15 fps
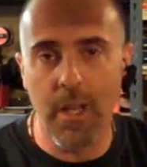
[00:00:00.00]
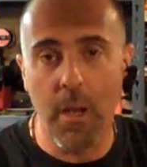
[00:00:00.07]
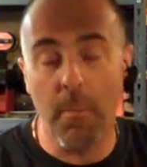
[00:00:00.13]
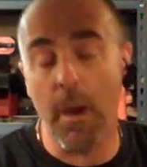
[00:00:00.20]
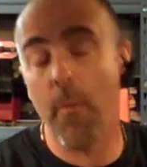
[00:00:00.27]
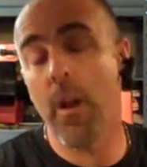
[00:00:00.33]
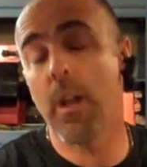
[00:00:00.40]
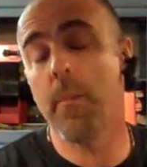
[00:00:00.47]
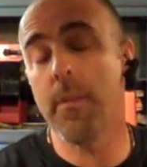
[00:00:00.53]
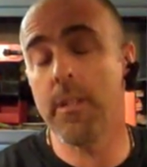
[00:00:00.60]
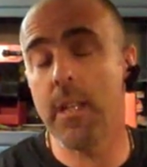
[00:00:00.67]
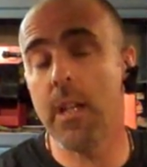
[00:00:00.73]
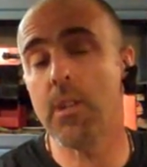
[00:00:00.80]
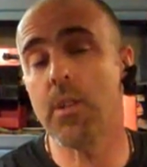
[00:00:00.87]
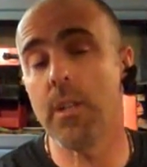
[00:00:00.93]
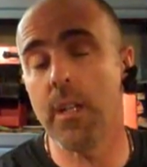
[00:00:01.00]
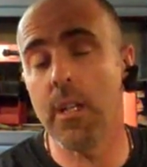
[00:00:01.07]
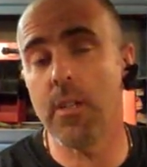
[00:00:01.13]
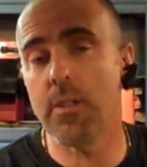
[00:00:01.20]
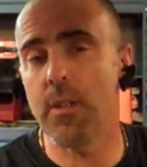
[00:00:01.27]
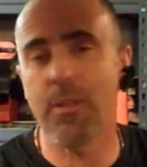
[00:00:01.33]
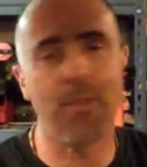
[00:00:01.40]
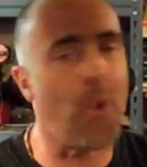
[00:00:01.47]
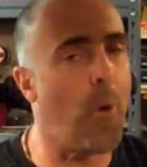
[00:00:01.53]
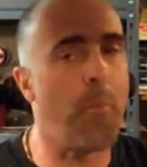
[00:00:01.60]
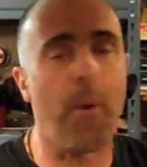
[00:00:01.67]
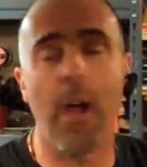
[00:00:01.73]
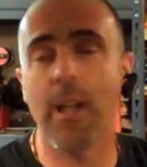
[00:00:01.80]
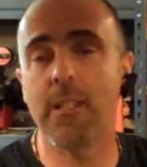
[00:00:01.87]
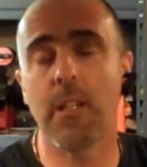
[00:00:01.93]
My recommendation is don't
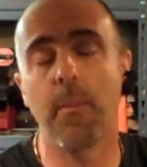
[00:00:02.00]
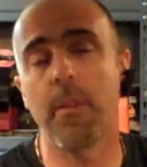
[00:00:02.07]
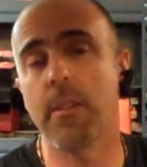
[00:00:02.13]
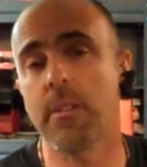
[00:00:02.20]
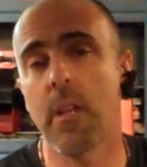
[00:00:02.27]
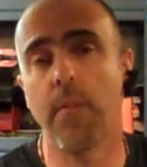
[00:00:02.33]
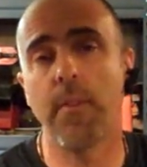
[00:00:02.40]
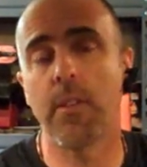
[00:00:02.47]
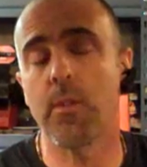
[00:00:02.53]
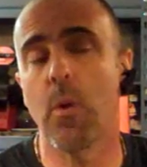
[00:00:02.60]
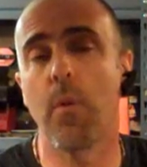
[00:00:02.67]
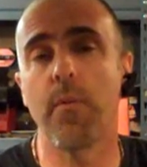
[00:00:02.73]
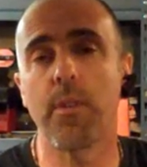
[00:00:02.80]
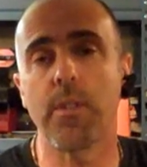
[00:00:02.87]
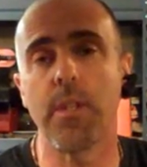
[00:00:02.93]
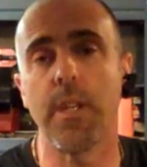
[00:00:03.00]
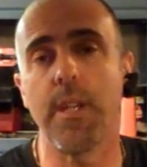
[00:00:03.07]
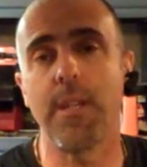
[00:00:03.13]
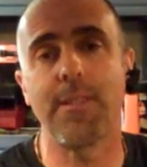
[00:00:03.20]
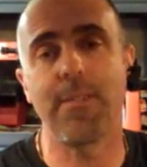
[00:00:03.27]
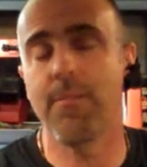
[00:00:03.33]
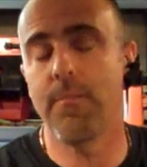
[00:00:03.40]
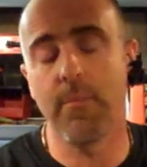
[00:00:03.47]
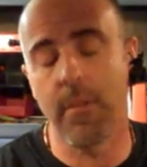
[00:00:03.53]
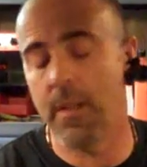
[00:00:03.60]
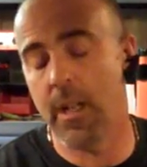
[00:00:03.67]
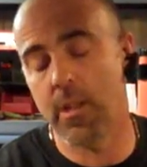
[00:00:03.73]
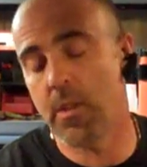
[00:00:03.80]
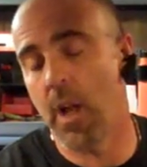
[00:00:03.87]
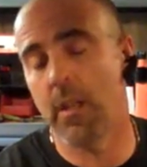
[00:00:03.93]
buy some of the stuff that's overseas.
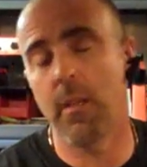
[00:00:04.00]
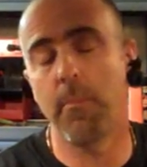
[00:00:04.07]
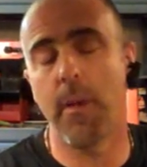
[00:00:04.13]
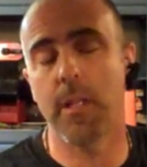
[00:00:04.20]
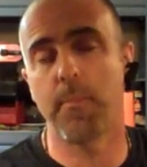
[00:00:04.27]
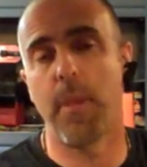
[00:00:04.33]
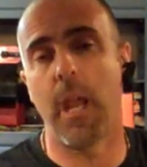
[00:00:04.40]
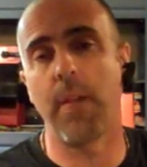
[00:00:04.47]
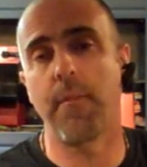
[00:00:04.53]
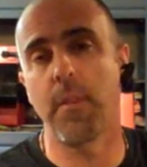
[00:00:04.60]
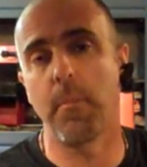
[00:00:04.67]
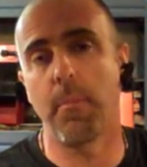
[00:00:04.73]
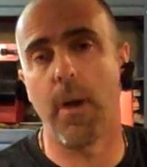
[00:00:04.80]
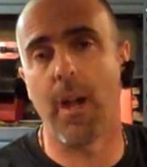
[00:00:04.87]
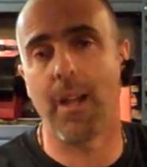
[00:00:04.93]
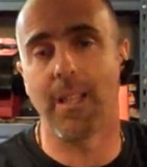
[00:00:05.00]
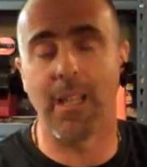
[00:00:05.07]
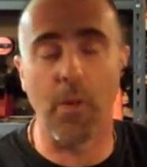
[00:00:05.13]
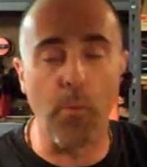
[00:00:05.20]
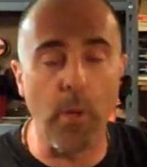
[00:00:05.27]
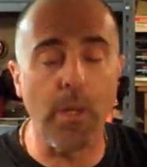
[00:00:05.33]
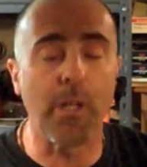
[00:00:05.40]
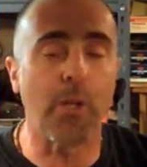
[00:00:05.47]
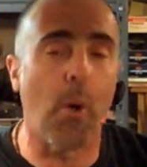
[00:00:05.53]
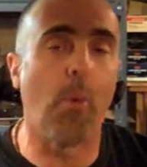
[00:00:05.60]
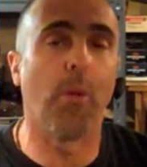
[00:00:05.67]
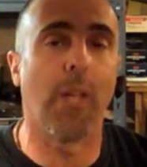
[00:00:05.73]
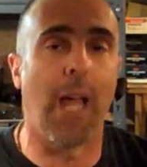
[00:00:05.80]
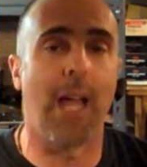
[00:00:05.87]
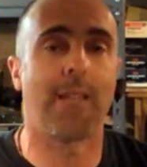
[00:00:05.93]
It's not the best bang for the buck, and they really
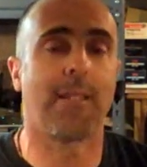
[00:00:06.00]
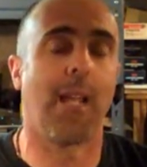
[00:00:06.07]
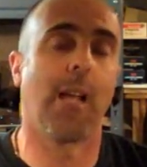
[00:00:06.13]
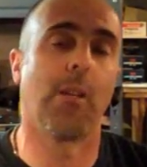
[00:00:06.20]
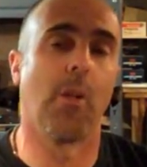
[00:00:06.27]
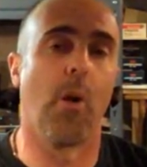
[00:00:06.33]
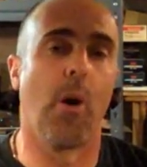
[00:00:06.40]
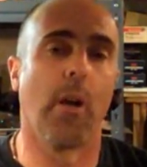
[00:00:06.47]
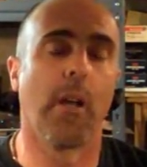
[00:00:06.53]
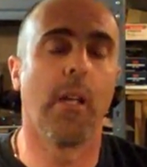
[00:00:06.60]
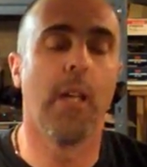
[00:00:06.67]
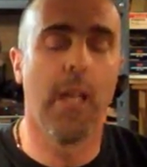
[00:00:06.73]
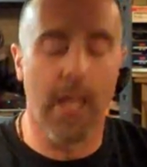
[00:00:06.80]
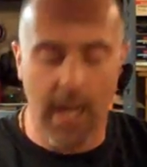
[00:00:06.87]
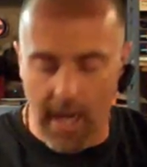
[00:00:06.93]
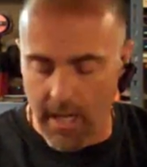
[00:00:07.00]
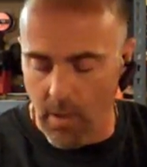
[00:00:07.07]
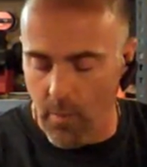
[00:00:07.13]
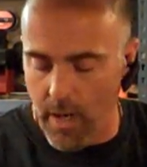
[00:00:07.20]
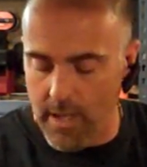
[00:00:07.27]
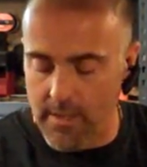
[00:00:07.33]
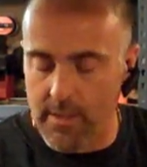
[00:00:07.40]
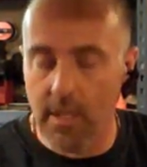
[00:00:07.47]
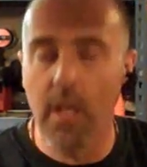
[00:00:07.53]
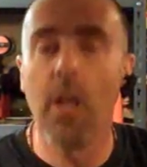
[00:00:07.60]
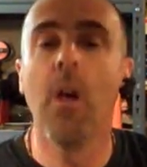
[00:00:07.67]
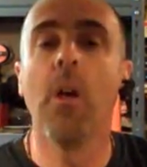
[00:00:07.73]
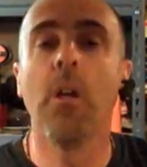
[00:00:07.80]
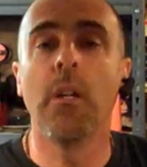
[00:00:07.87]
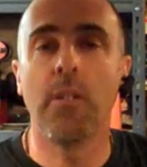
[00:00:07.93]
don't last that long. Anyways,
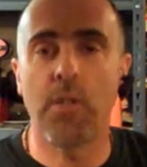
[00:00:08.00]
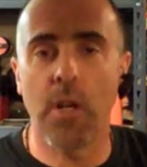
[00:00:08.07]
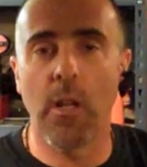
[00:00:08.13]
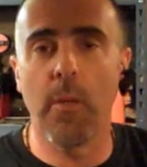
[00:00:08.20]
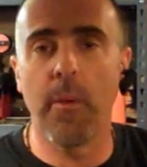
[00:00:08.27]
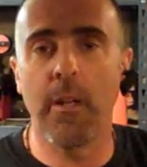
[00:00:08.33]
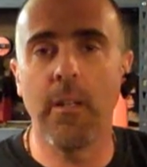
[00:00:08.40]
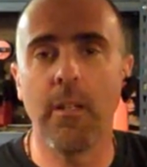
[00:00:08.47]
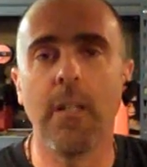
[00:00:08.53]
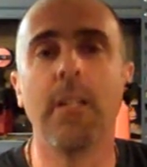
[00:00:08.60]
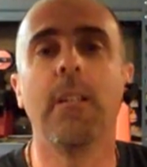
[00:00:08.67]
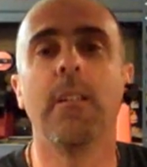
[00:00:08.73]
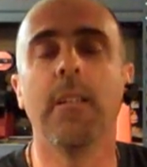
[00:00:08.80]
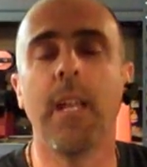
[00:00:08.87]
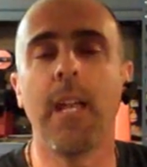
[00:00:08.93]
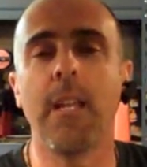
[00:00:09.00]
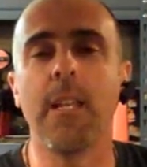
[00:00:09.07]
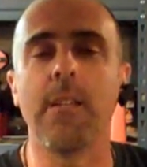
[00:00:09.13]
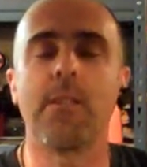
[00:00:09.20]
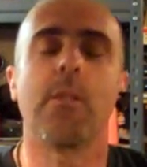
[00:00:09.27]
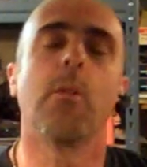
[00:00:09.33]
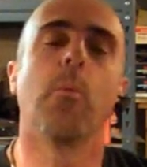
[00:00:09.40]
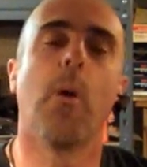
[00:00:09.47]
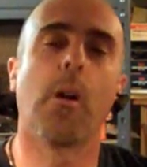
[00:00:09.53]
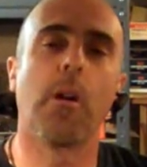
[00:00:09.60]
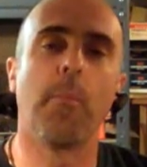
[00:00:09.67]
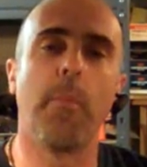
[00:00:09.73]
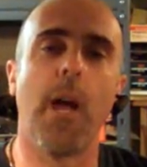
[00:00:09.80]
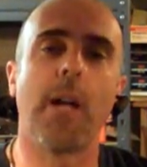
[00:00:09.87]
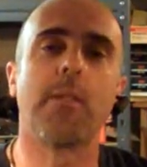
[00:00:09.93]
gentlemen, ladies,
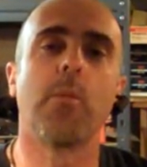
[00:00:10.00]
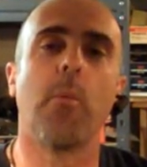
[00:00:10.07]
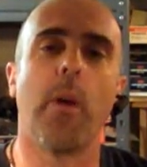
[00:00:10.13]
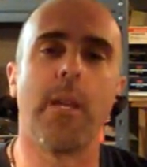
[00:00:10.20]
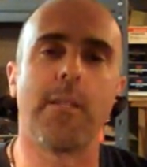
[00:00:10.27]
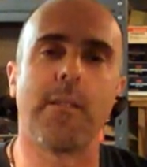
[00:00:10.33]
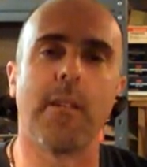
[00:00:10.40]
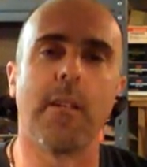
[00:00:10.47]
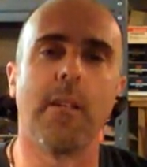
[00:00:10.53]
welcome back to Wasted.